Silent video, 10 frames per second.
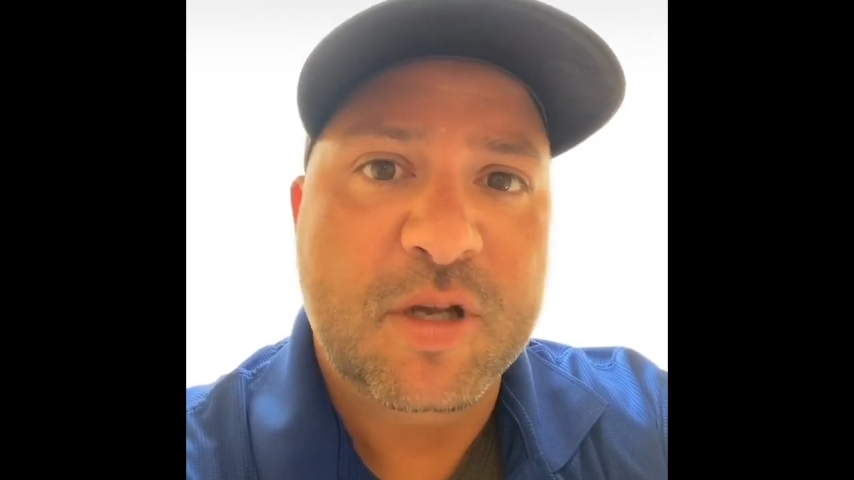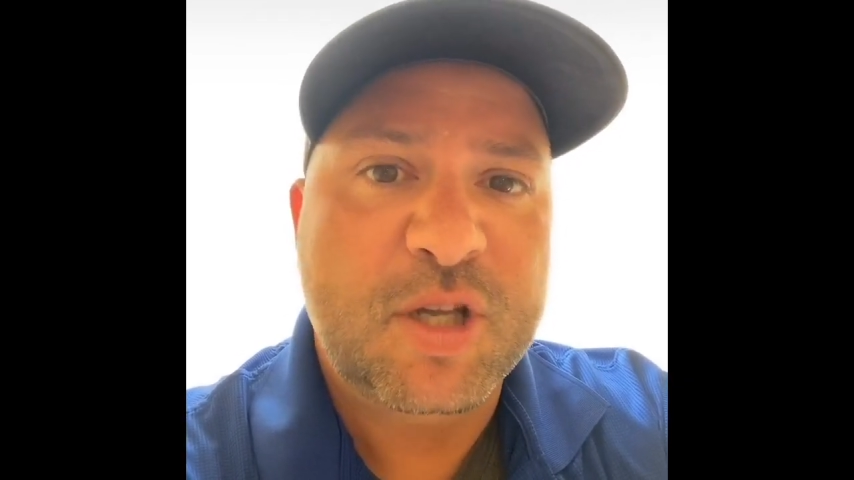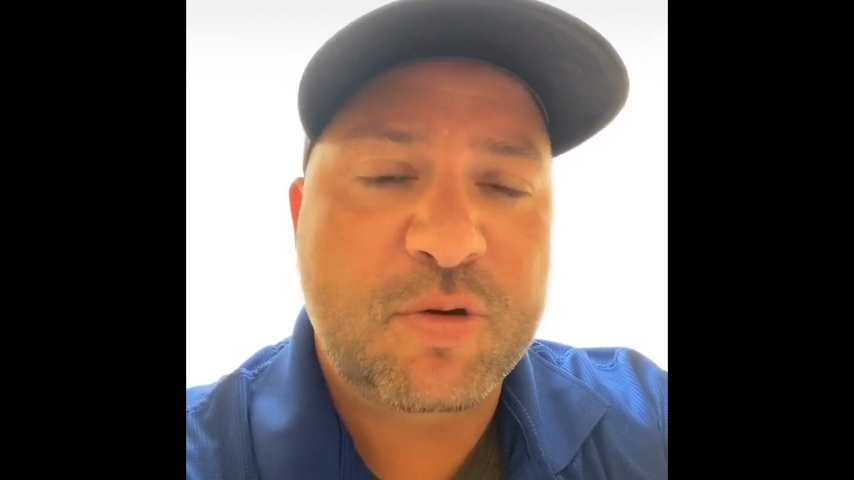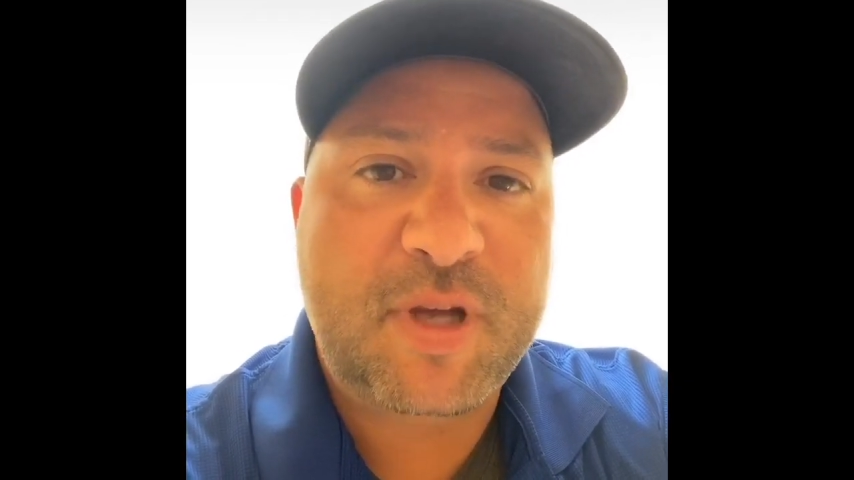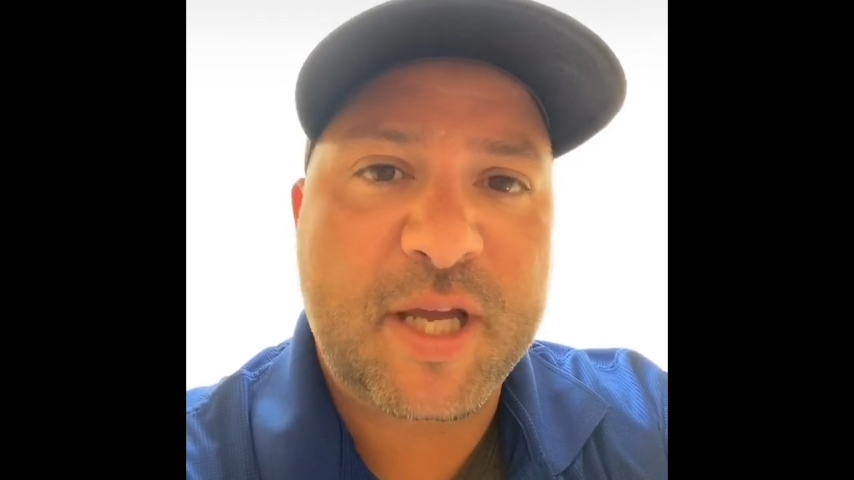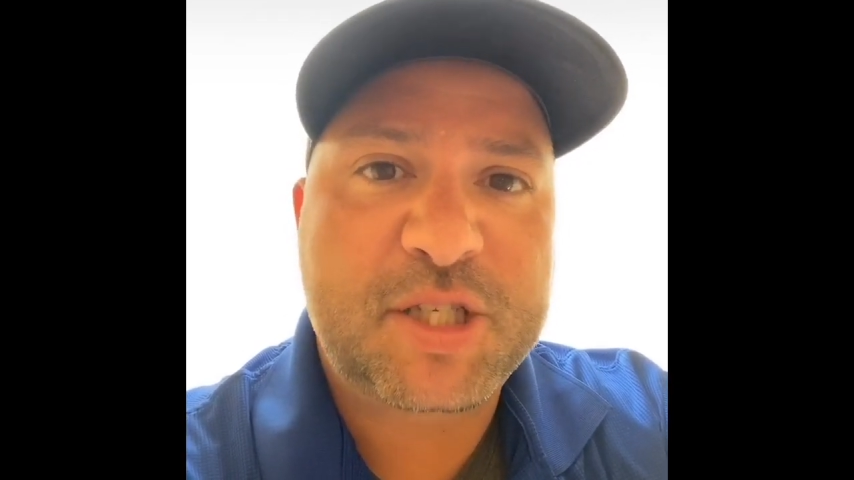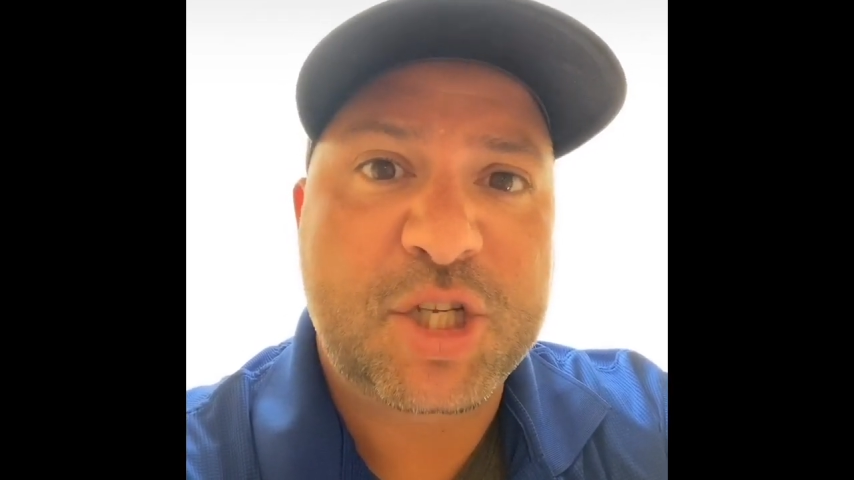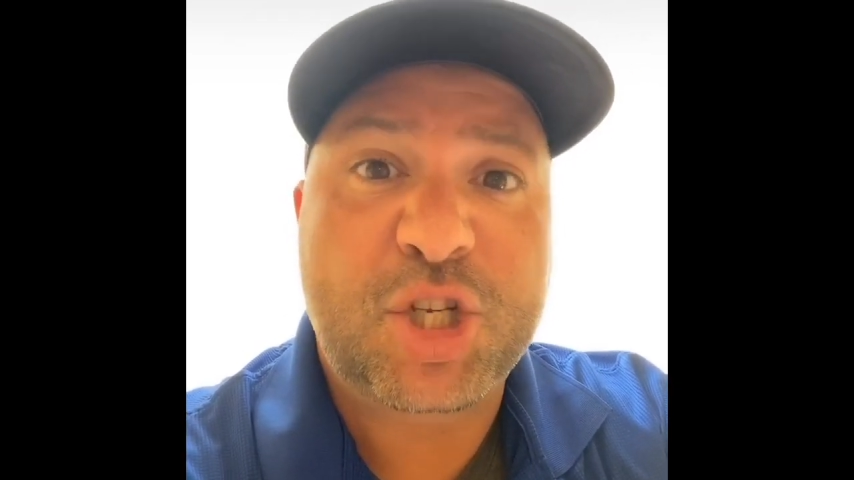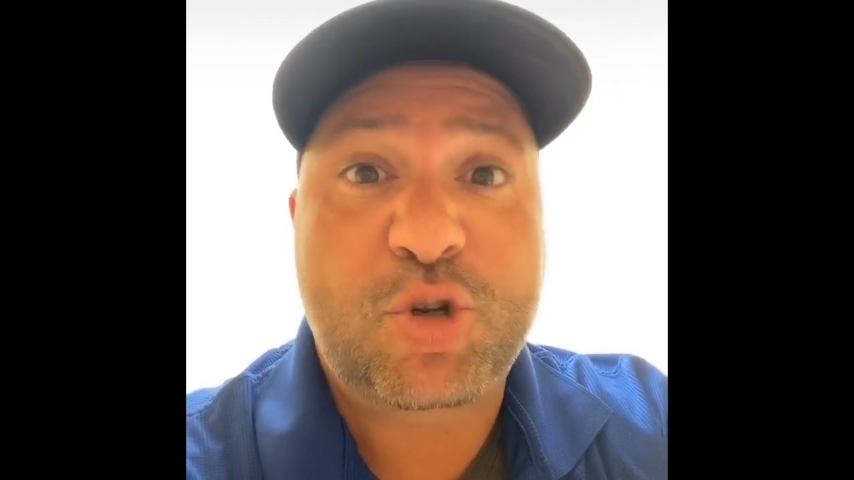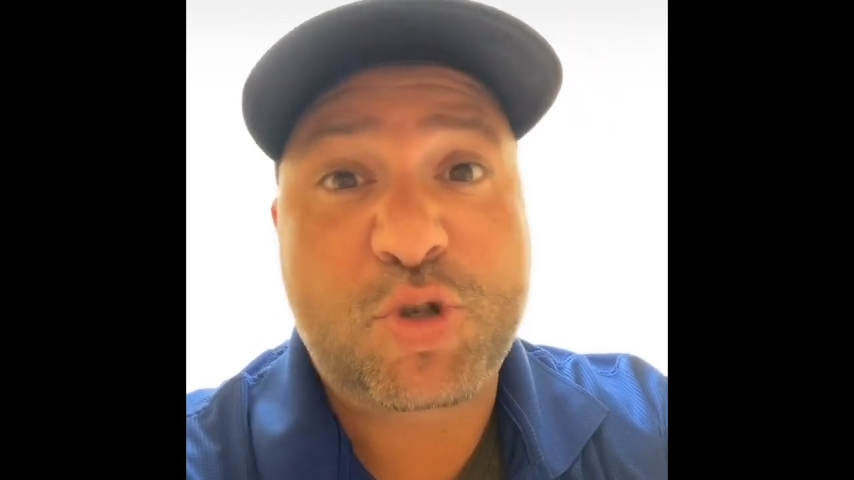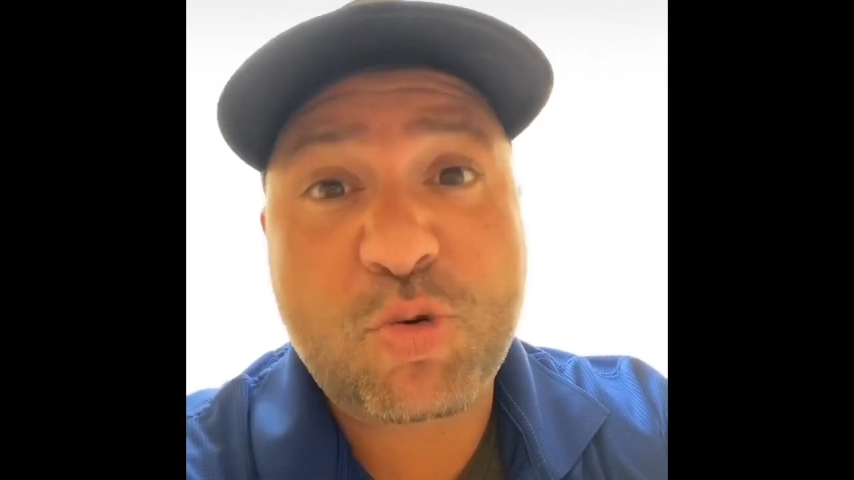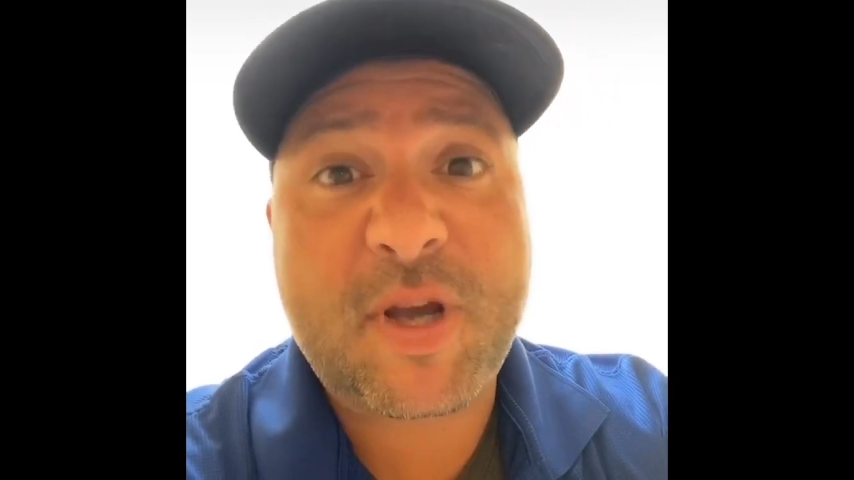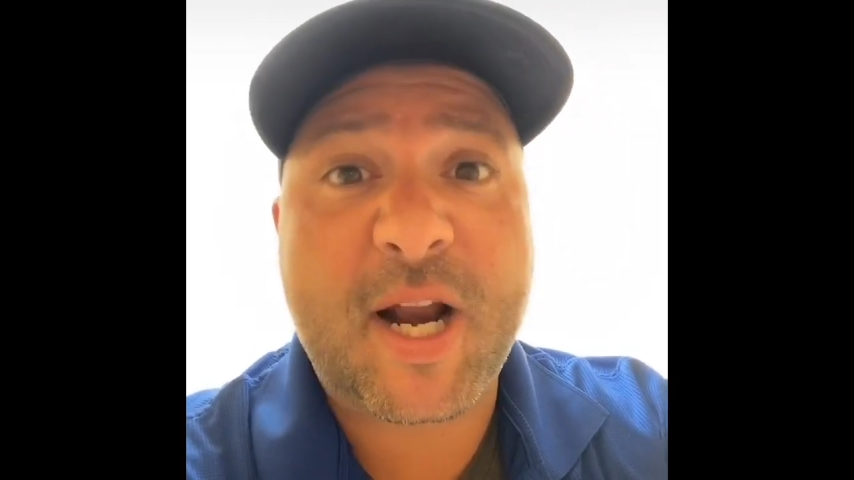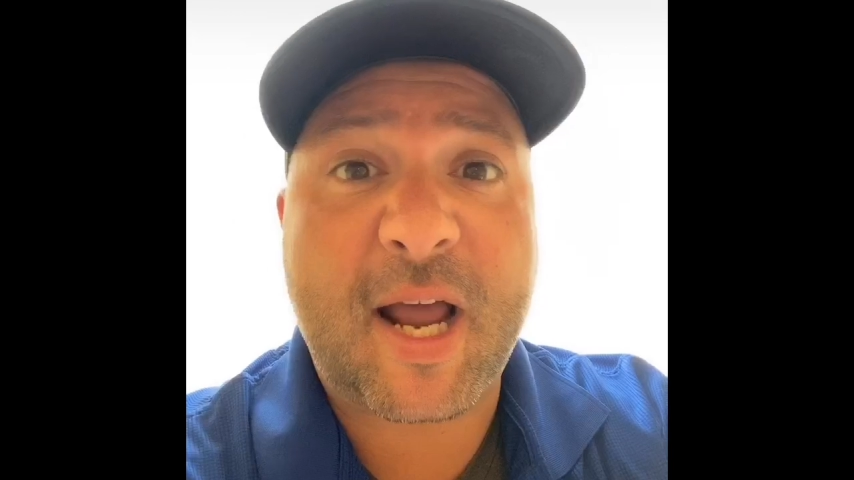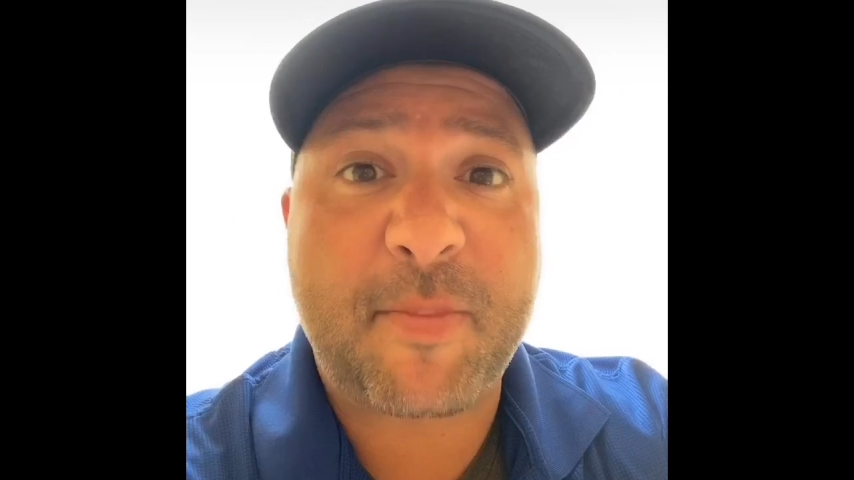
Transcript: You kids, she goes, you get out